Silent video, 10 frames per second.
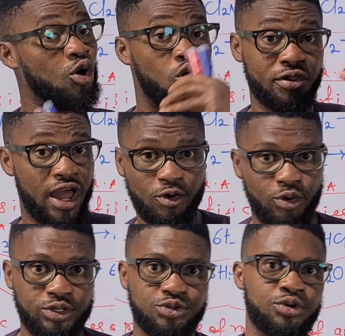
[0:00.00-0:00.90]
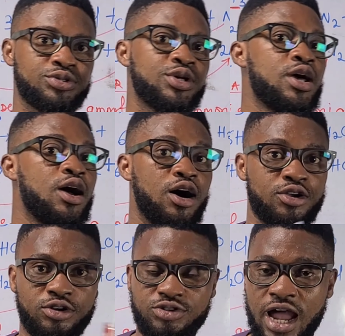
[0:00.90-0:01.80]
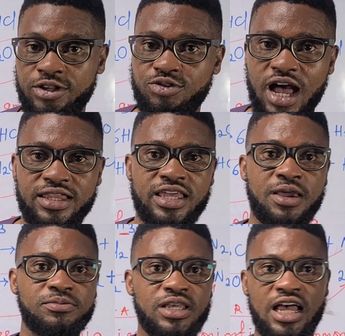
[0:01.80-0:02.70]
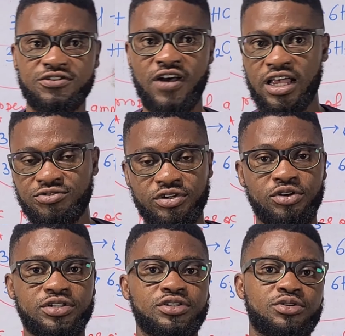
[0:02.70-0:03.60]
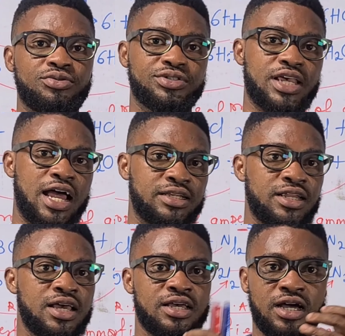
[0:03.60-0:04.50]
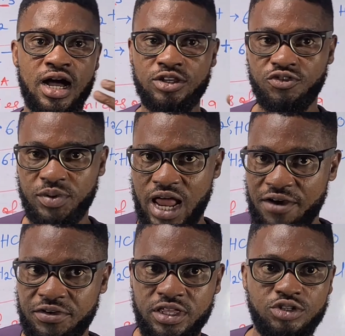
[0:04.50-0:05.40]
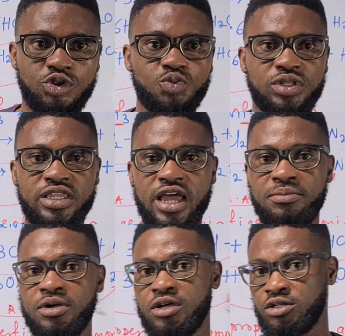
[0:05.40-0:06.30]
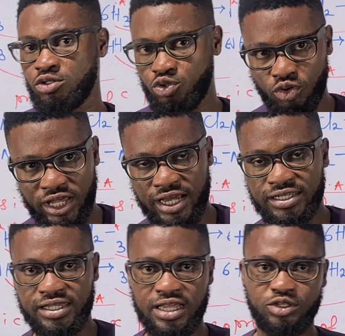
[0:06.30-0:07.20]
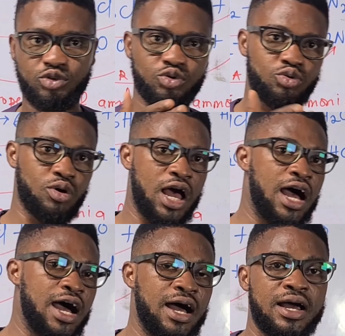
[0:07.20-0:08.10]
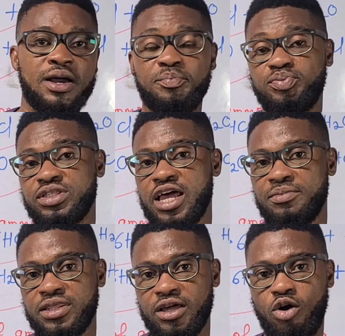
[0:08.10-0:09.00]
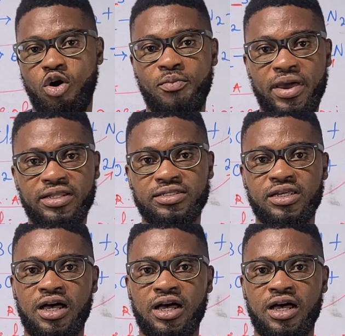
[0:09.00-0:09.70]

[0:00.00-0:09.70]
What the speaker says: or other questions, or you're trying to attempt as far as redox is concerned, you've been having issues with them, don't hesitate to put them in the comment